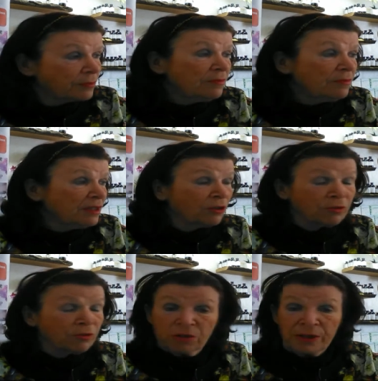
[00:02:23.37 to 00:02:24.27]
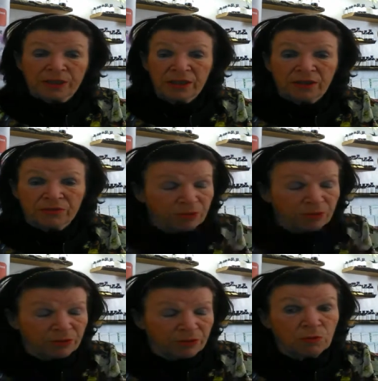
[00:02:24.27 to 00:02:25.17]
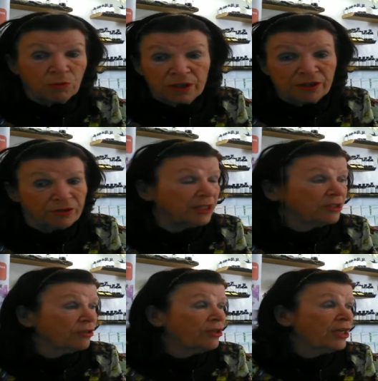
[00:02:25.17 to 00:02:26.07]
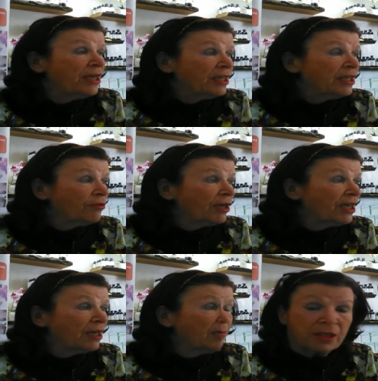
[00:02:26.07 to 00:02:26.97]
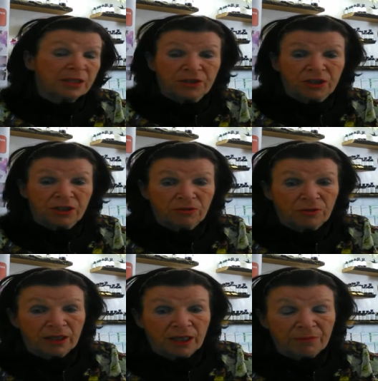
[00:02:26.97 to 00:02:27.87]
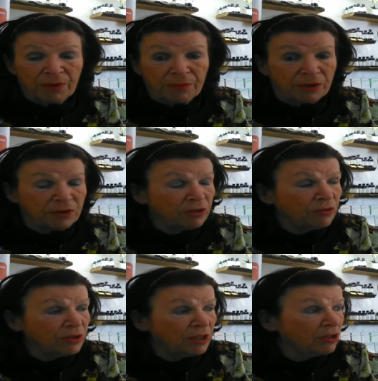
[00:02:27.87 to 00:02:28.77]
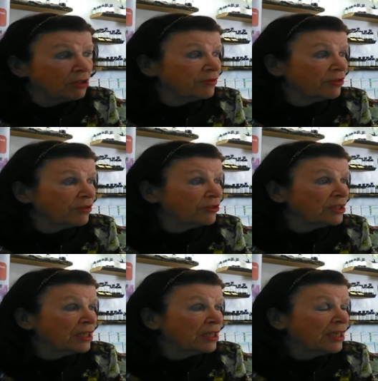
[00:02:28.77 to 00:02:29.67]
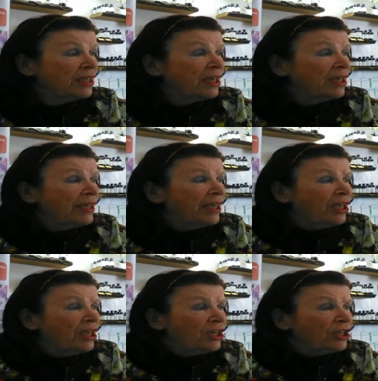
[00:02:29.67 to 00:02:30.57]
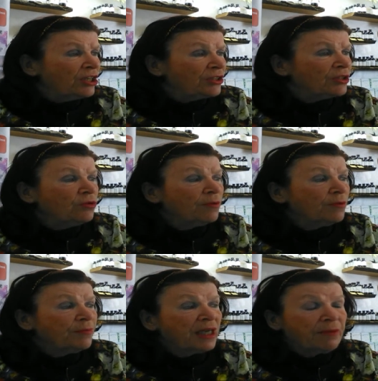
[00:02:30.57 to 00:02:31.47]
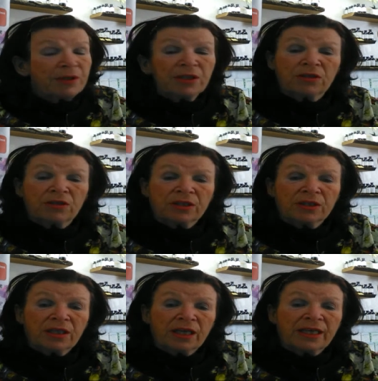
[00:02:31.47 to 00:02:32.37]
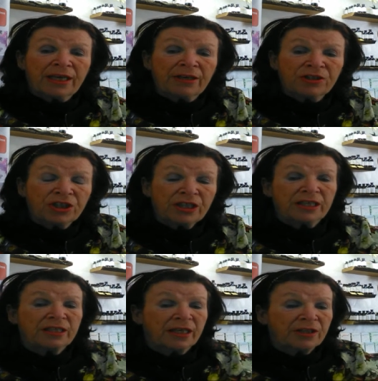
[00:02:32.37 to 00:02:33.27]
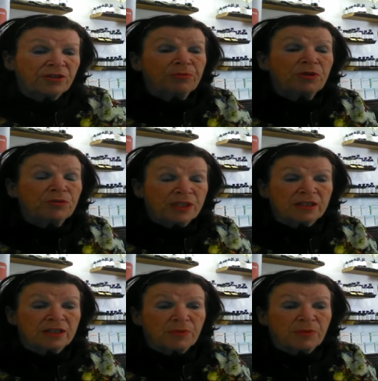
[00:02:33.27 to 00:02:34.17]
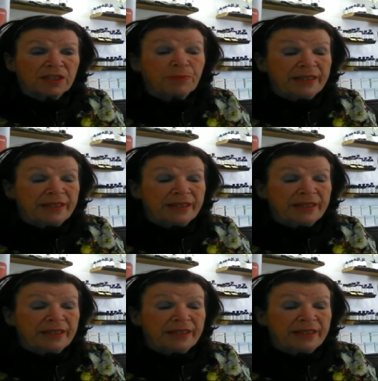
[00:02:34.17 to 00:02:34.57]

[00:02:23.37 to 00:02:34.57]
So 20 years later, one years later, here I am teaching you um, about using herbs for allergies. So um, the, the analogy is like your immune system on speed.